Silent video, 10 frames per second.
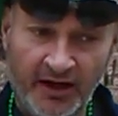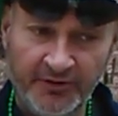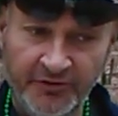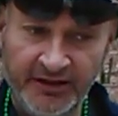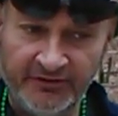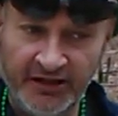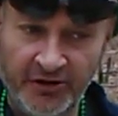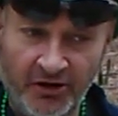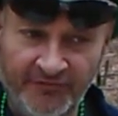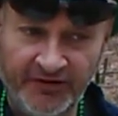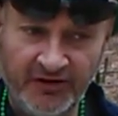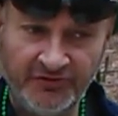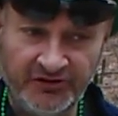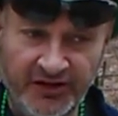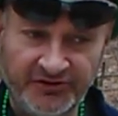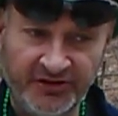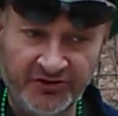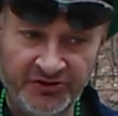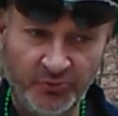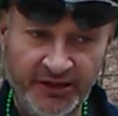You get like coffee notes to this, and
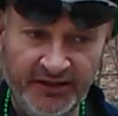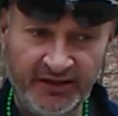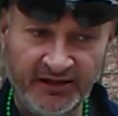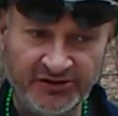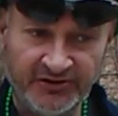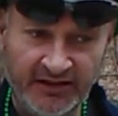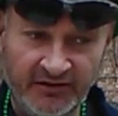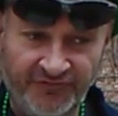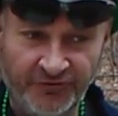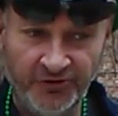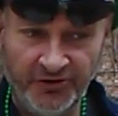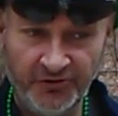it's sweet and slightly fruity.